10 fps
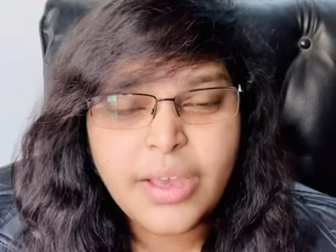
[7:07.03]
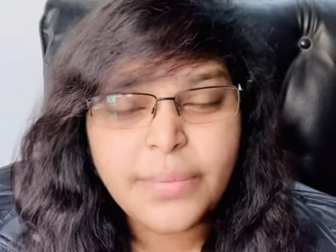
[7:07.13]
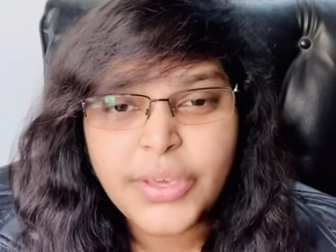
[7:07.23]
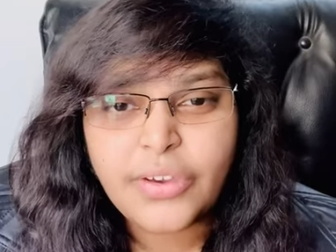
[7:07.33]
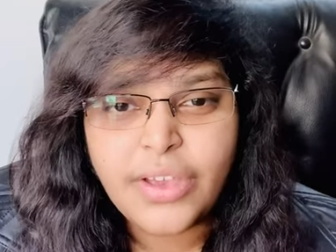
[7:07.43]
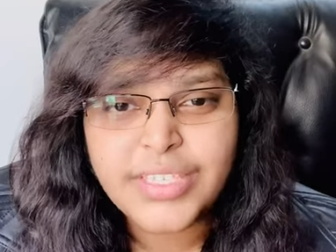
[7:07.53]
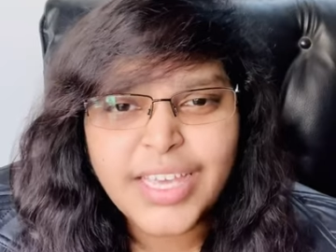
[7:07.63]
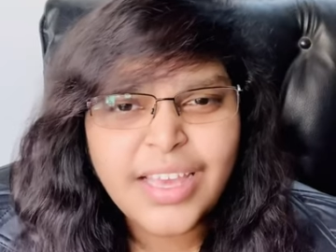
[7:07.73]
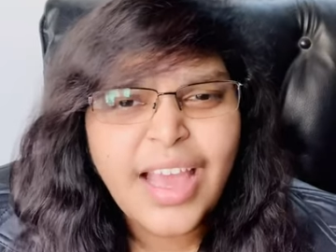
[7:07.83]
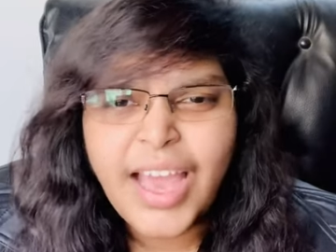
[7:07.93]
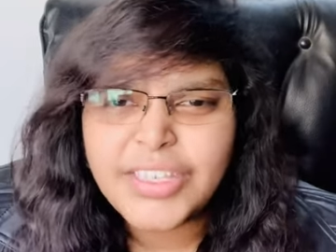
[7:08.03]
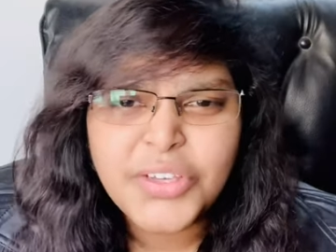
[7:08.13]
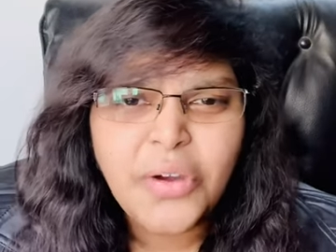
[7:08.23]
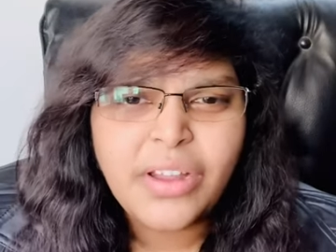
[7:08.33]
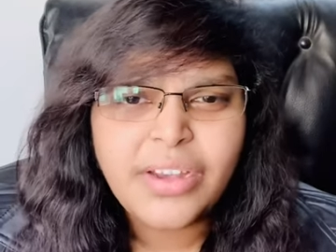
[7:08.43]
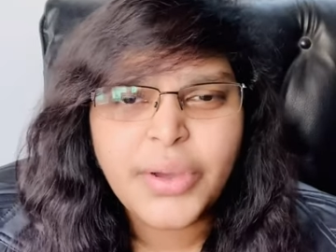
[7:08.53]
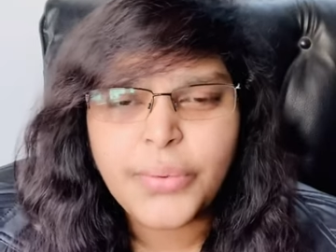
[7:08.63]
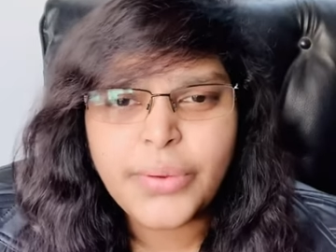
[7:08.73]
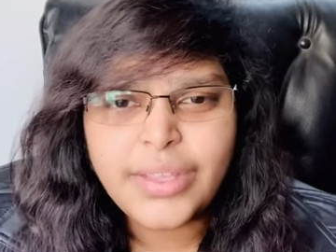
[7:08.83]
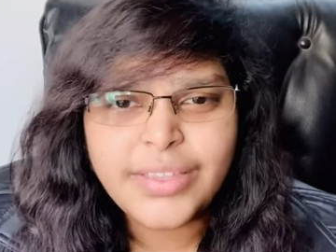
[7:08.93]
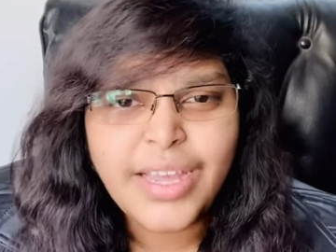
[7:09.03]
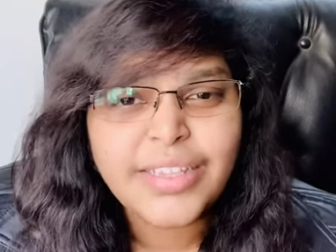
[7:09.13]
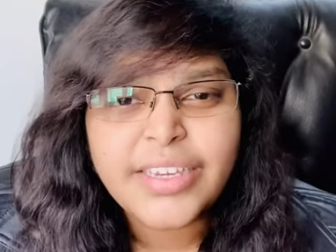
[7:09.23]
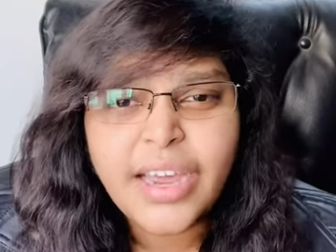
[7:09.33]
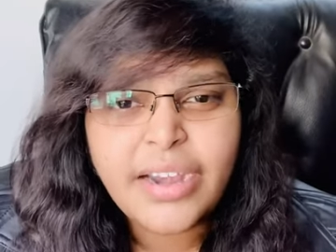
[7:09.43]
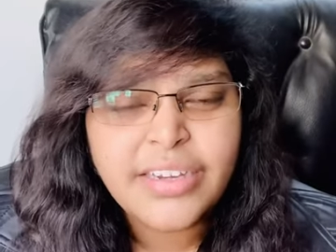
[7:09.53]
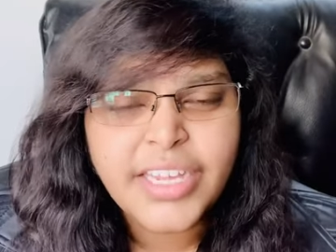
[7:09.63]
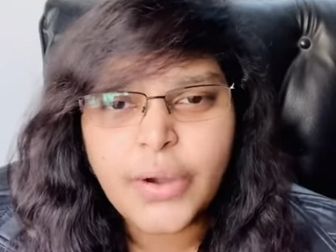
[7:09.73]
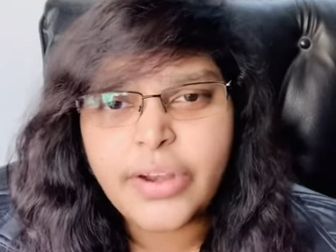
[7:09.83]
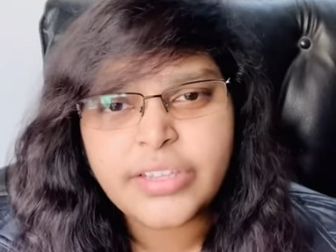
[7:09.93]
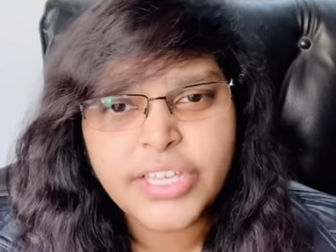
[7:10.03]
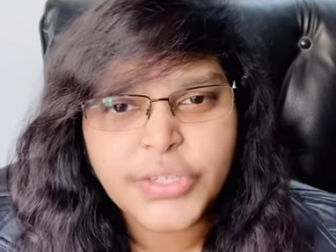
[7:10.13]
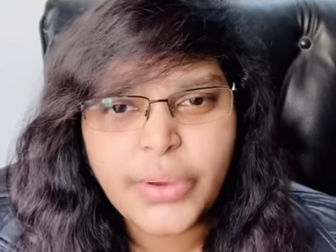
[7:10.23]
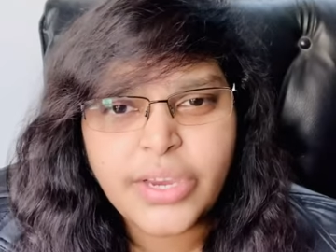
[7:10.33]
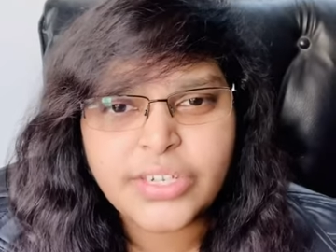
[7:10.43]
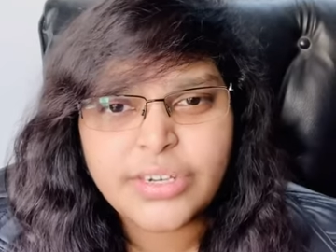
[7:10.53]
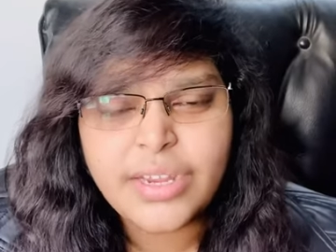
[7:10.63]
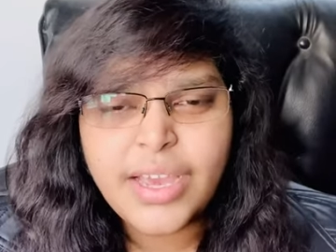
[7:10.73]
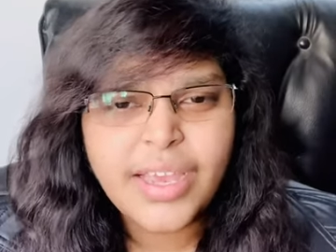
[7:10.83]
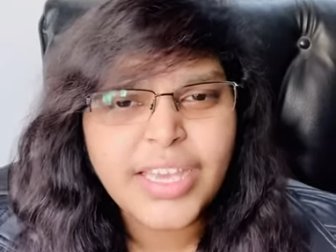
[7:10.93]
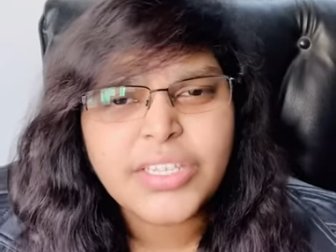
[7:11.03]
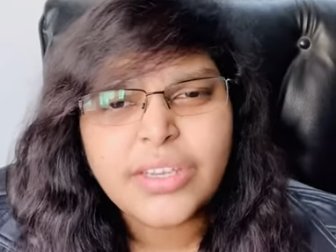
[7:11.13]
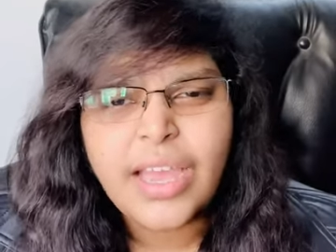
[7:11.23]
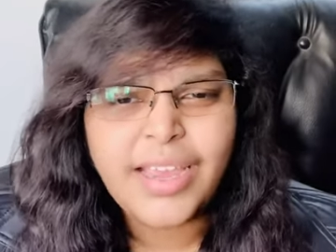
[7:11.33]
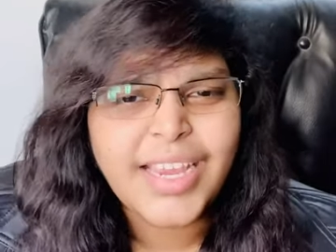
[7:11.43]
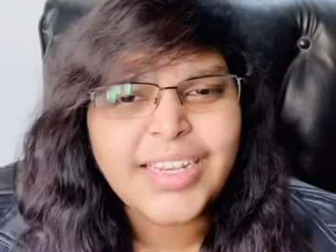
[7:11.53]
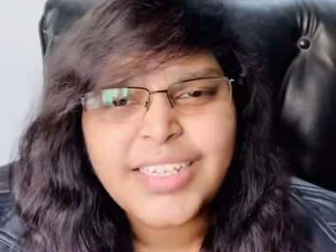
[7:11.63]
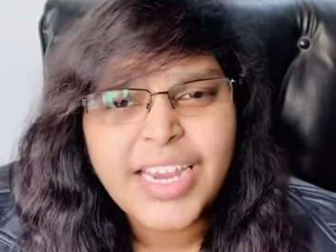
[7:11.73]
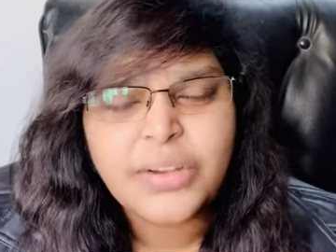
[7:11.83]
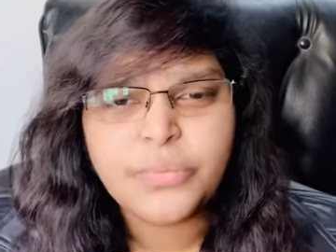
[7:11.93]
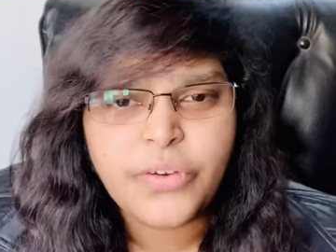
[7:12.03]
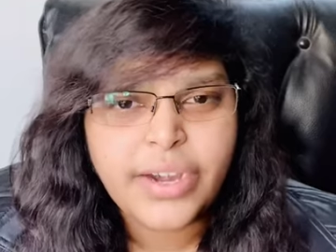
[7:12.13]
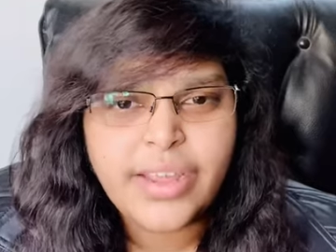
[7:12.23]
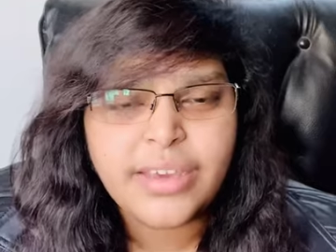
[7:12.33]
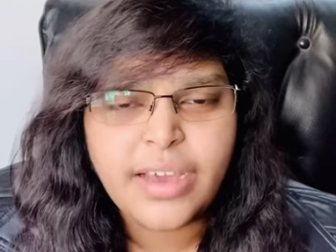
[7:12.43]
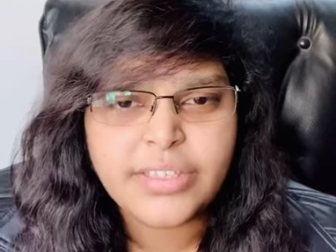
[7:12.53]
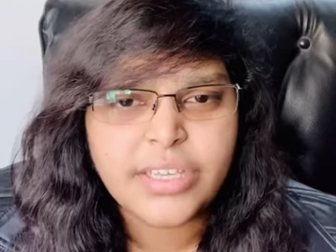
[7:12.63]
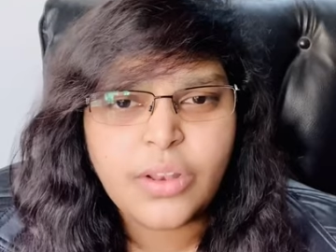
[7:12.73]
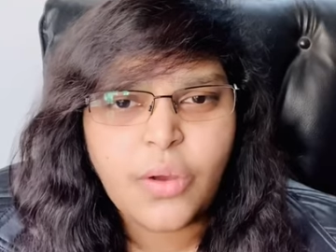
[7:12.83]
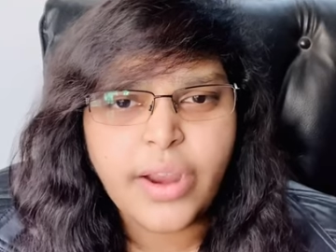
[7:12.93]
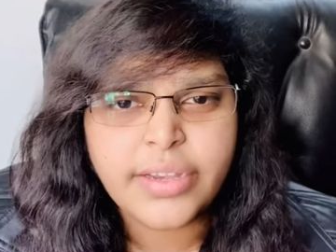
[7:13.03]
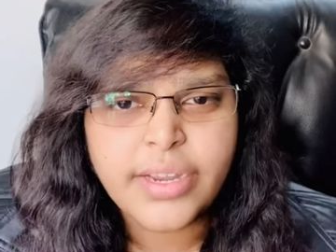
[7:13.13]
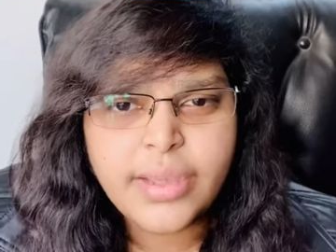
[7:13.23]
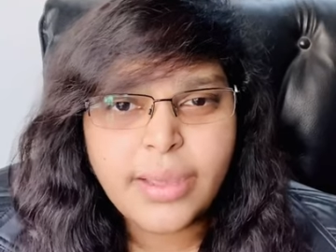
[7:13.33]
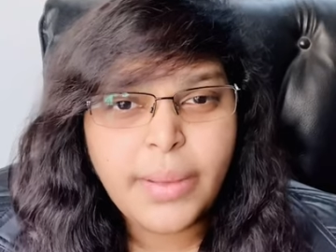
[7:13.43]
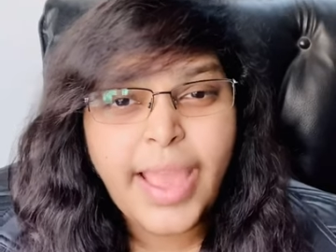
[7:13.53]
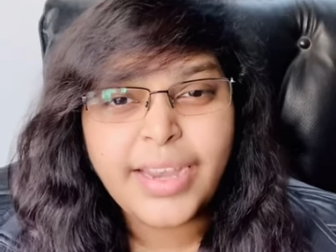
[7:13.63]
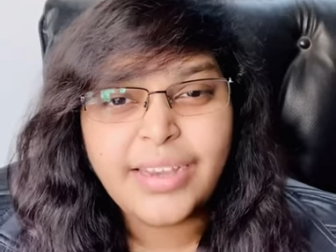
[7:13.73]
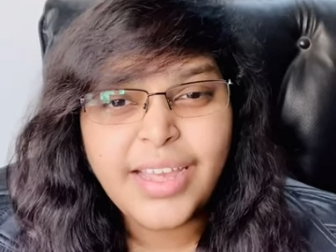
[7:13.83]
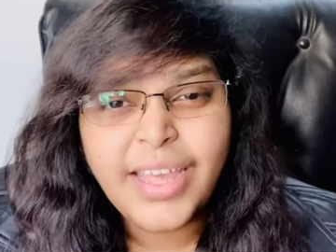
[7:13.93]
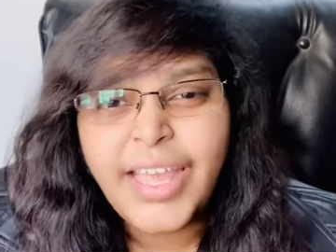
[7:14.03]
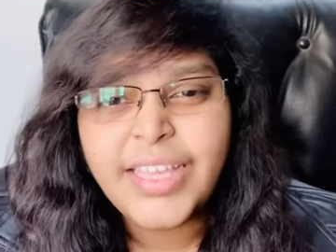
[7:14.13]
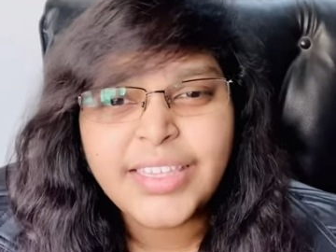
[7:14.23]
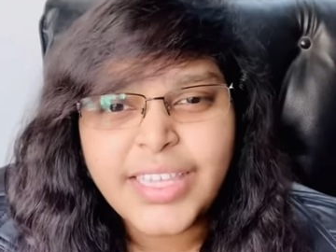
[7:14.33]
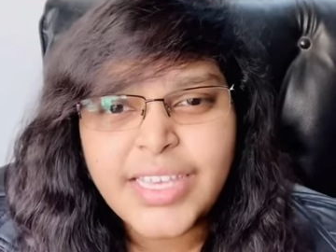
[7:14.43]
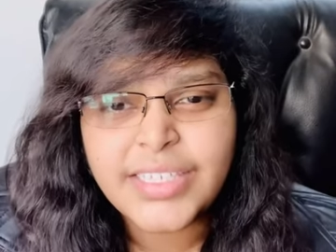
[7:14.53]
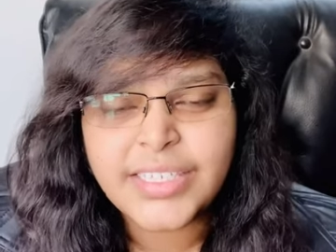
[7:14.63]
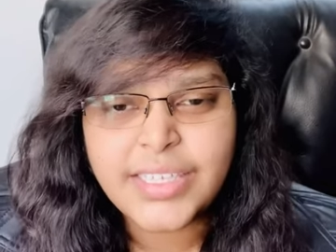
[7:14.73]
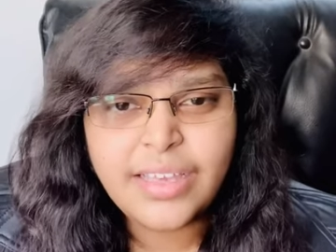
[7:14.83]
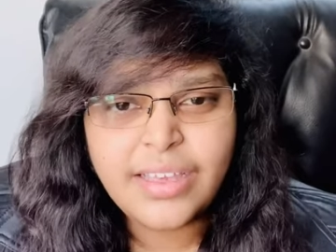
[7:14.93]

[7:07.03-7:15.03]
Because as you all know that the current care situation is indeed worrying us a lot. And in this